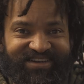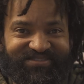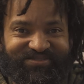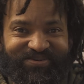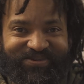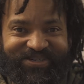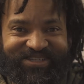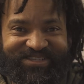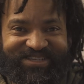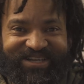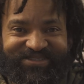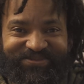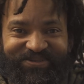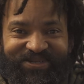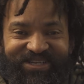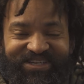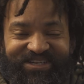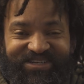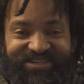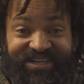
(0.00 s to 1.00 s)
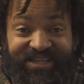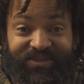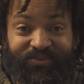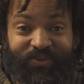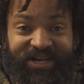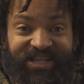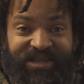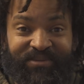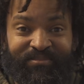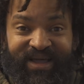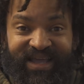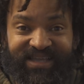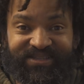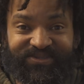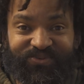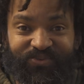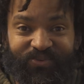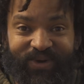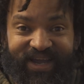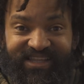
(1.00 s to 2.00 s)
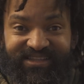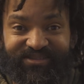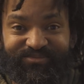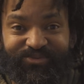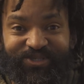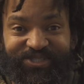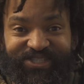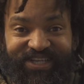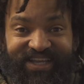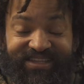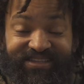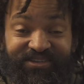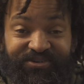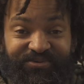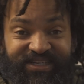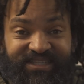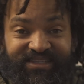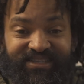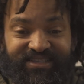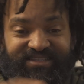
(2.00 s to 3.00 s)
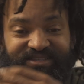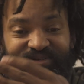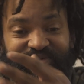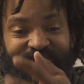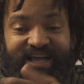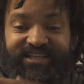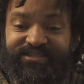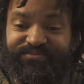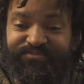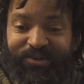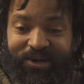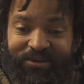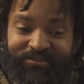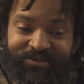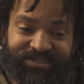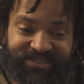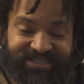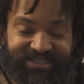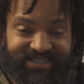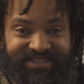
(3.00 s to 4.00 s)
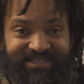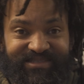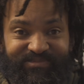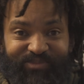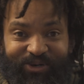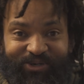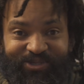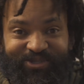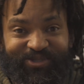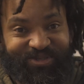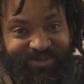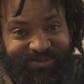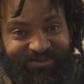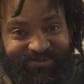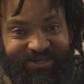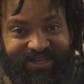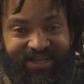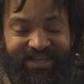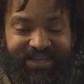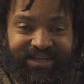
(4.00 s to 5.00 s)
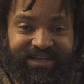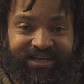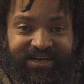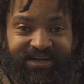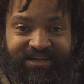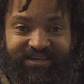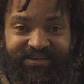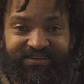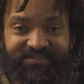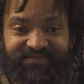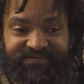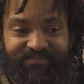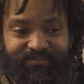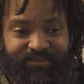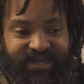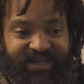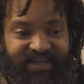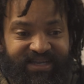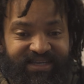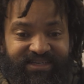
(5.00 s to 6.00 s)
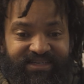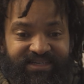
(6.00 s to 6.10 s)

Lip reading: everyone, Audrey here, and welcome back to Wild Bush and Grit. So as promised, this is part 2 of my...